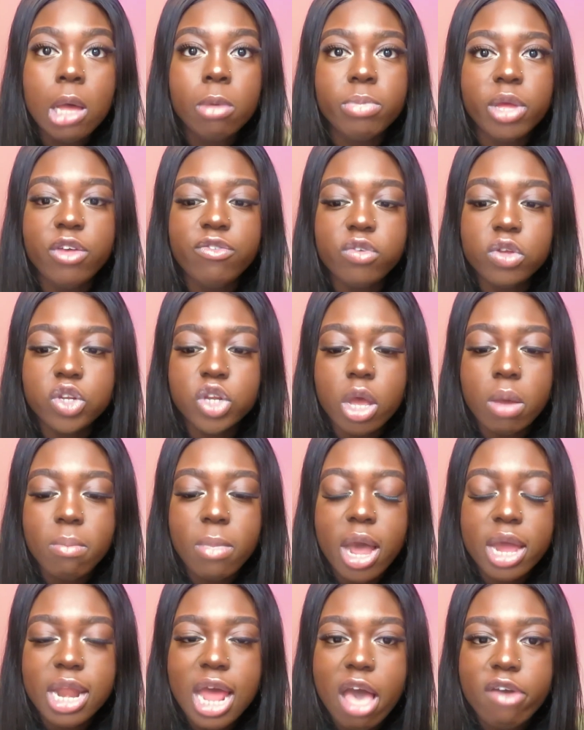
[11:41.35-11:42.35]
But if you don't
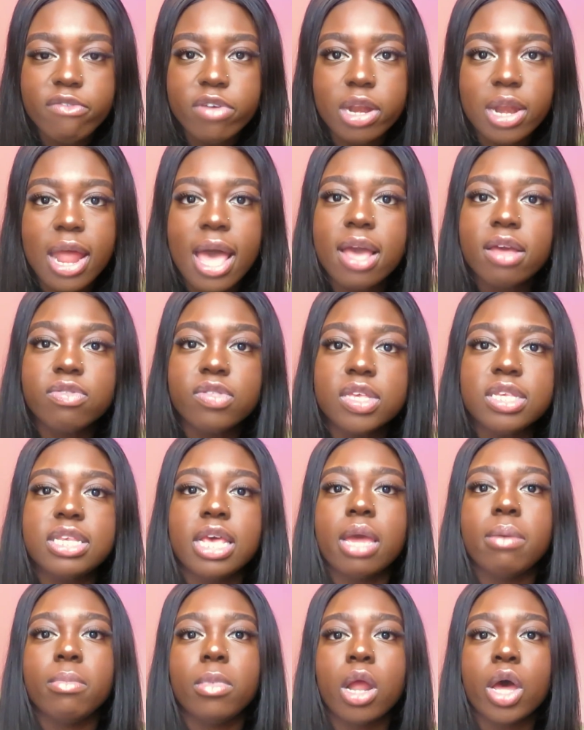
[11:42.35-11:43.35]
mind having like the
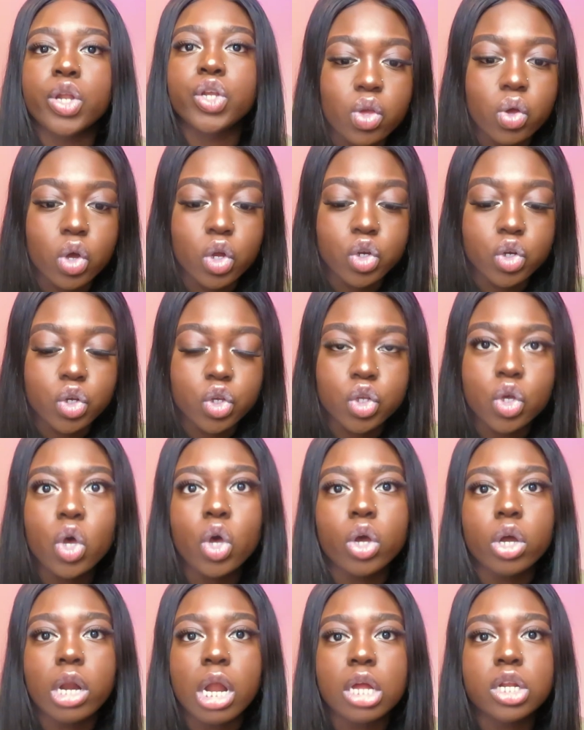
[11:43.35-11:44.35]
same lunch, you can just
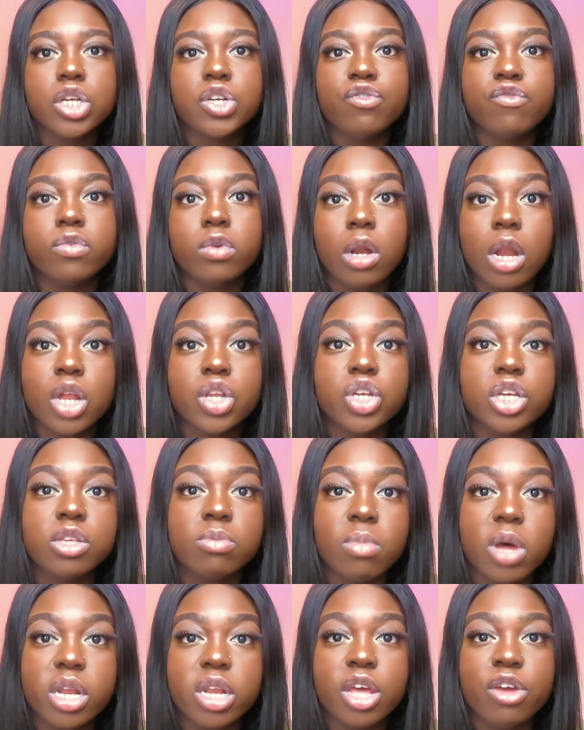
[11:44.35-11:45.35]
cook lunch. Lunch is
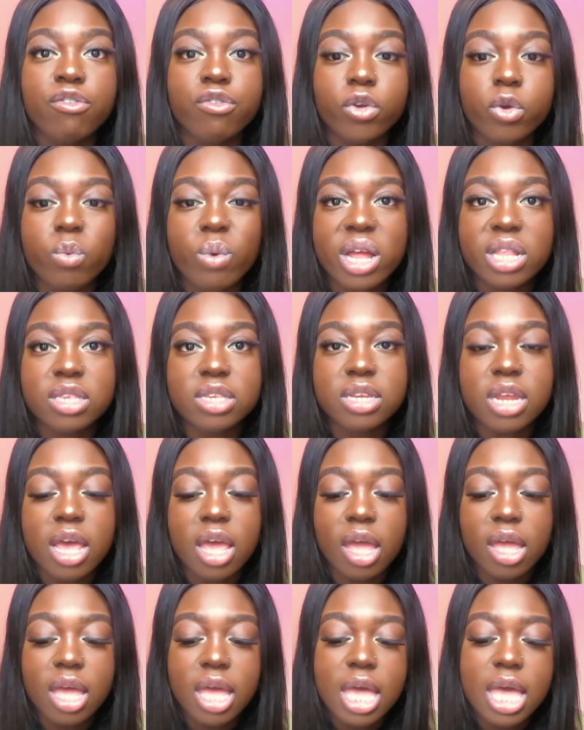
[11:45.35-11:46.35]
Monday through
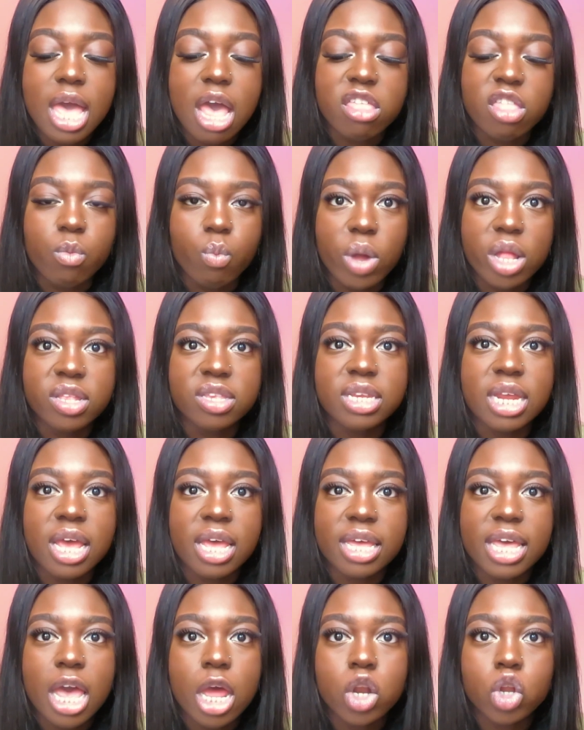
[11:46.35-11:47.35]
Wednesday, and then Wednesday
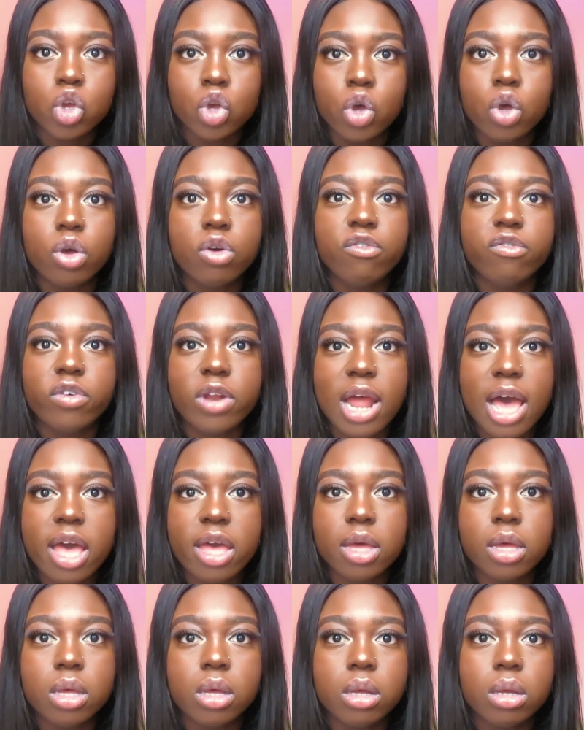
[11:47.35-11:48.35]
again cook for
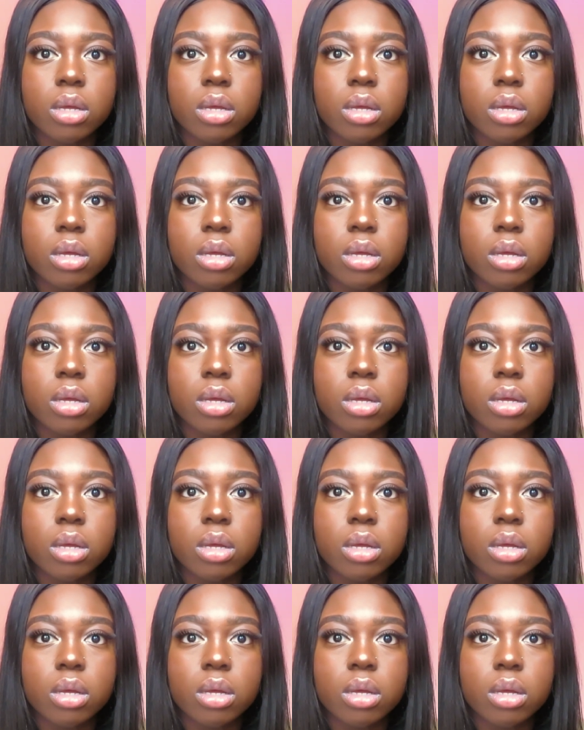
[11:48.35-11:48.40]
like